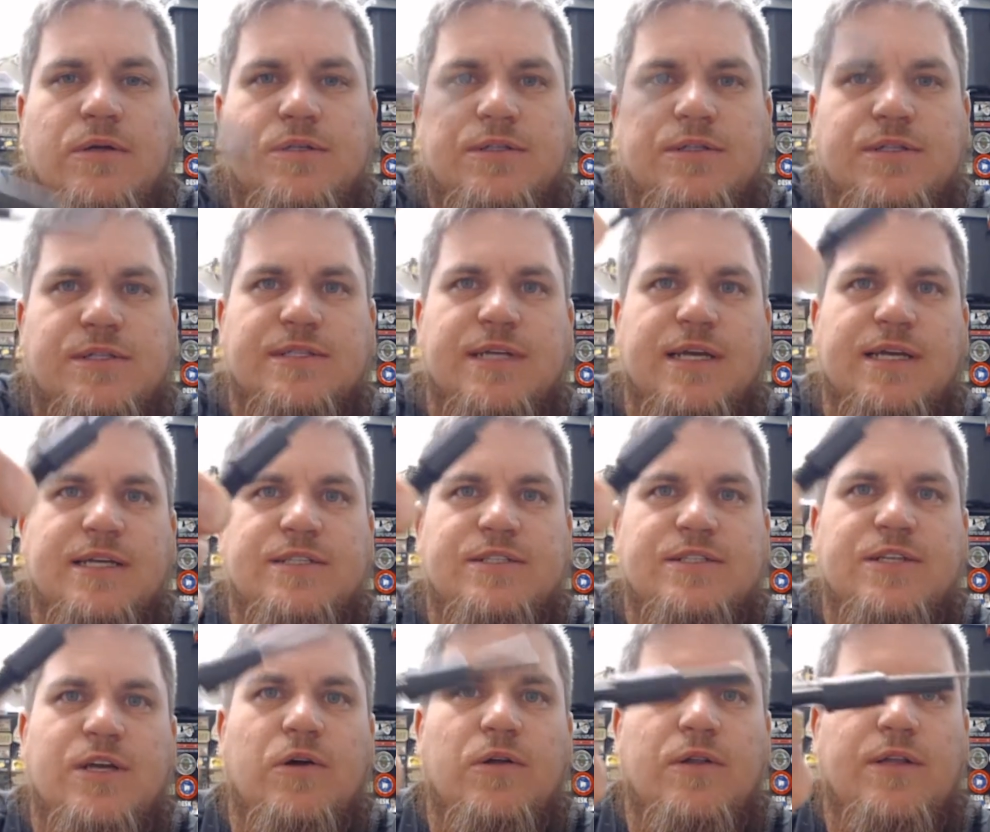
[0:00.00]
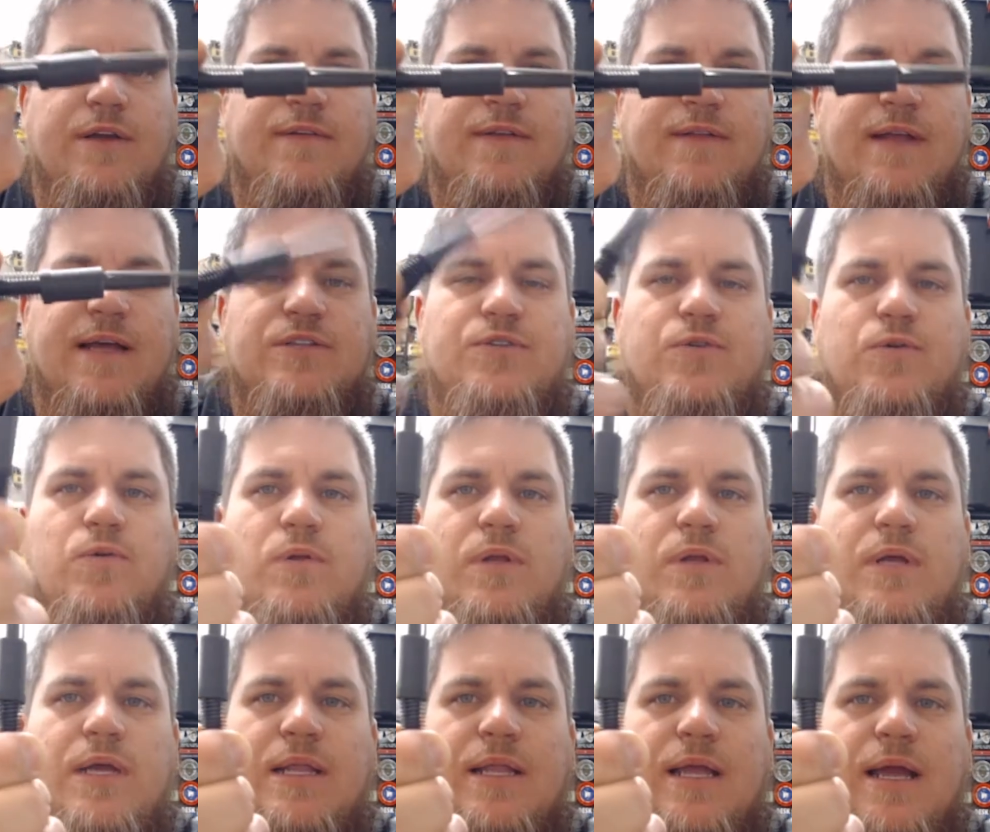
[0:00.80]
just like so. Leave that
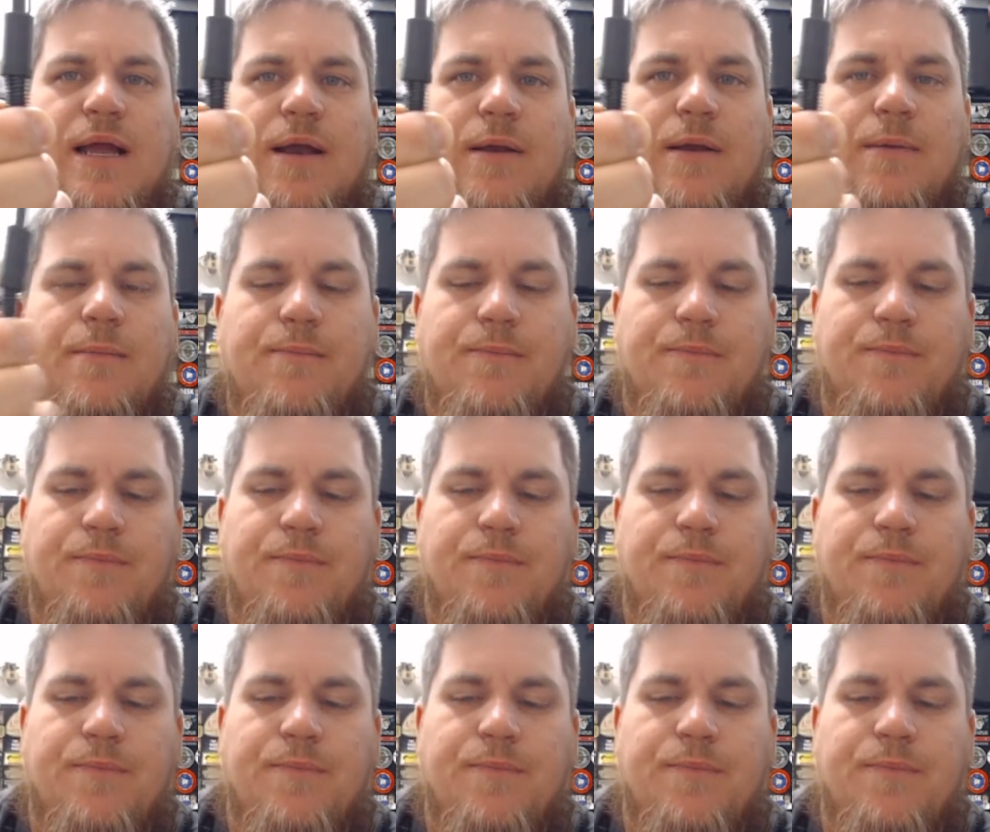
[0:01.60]
tool in there,